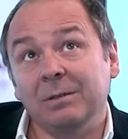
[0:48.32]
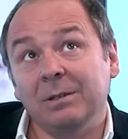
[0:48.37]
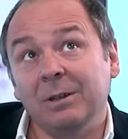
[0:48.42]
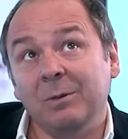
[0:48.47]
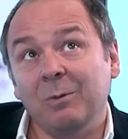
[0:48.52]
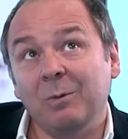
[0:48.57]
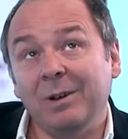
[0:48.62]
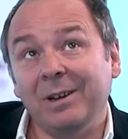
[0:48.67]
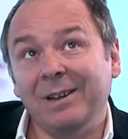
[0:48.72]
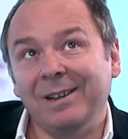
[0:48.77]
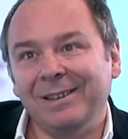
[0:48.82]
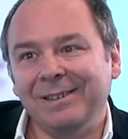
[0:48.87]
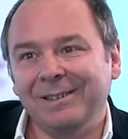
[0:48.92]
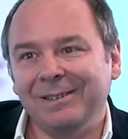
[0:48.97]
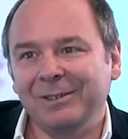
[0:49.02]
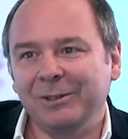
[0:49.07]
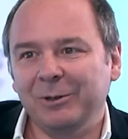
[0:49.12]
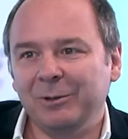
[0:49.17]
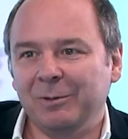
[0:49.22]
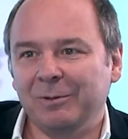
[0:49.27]
You say,
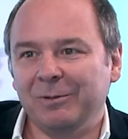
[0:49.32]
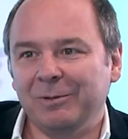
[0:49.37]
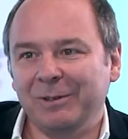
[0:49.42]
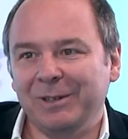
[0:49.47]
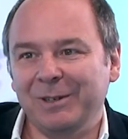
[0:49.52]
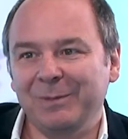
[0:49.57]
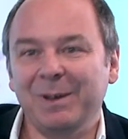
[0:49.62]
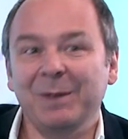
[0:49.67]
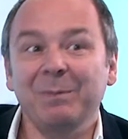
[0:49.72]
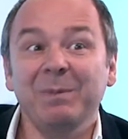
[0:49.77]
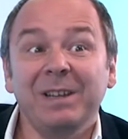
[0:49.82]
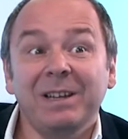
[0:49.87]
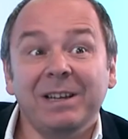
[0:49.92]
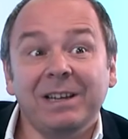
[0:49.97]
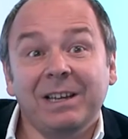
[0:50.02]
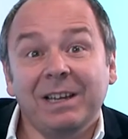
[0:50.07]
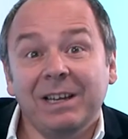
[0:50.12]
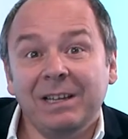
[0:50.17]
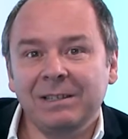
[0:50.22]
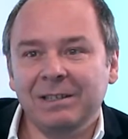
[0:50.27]
well, you know, it might be the
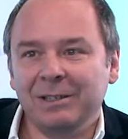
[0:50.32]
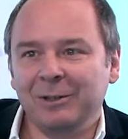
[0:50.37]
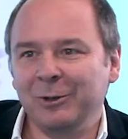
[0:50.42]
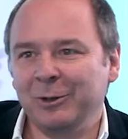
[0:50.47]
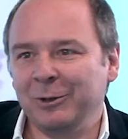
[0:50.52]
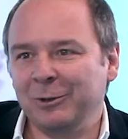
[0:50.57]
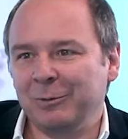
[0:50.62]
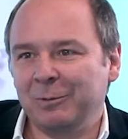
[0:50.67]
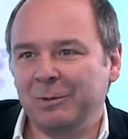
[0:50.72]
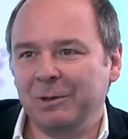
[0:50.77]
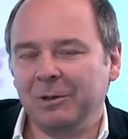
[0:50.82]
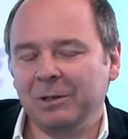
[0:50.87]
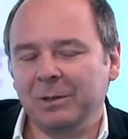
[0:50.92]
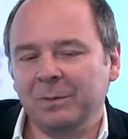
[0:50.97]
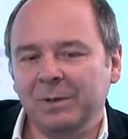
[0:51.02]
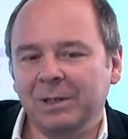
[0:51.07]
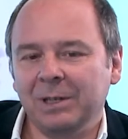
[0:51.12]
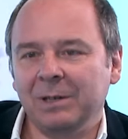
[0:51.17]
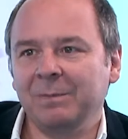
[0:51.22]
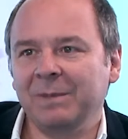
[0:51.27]
case that going to the
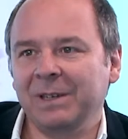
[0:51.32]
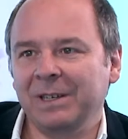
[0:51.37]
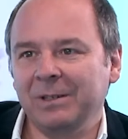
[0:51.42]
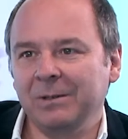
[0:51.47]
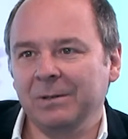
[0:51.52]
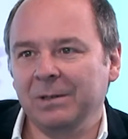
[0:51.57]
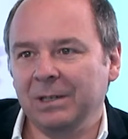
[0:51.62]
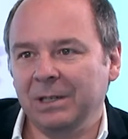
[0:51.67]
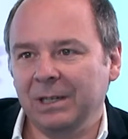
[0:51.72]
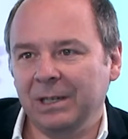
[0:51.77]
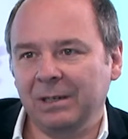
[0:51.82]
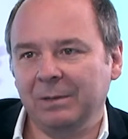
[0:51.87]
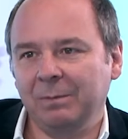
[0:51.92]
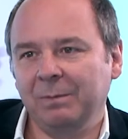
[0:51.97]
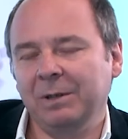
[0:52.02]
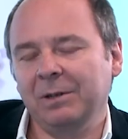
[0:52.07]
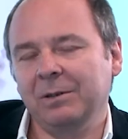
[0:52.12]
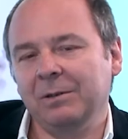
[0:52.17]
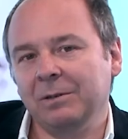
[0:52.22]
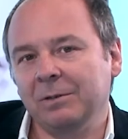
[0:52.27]
hospital makes you sick
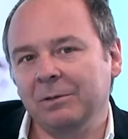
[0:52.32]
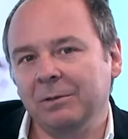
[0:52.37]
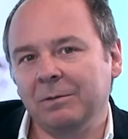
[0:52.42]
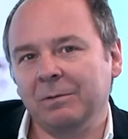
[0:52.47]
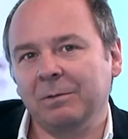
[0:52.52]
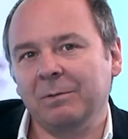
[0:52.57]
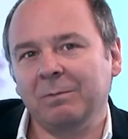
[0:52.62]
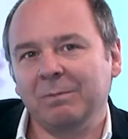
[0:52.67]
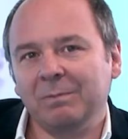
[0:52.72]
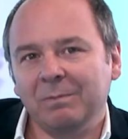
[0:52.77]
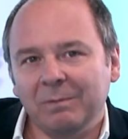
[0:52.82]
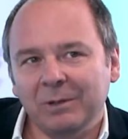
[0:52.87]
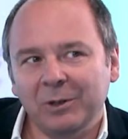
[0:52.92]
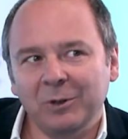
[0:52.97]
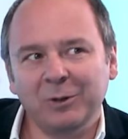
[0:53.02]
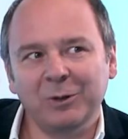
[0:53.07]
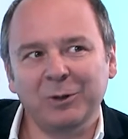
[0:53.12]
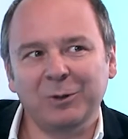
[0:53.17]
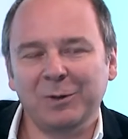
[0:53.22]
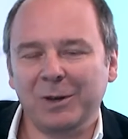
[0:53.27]
because, you know, when
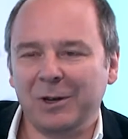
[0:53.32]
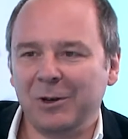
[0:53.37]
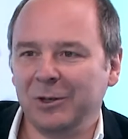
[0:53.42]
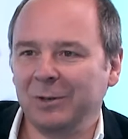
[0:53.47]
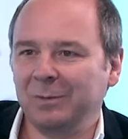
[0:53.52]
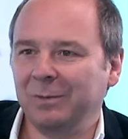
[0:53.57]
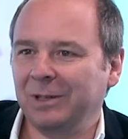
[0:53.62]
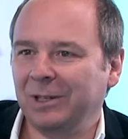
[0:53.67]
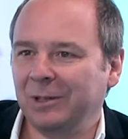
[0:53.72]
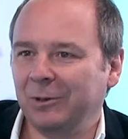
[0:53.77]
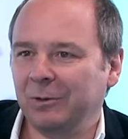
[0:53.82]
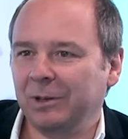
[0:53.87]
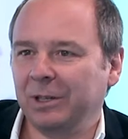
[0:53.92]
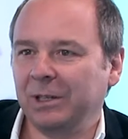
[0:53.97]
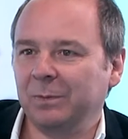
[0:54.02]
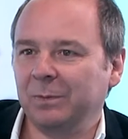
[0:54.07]
you go to the hospital, you're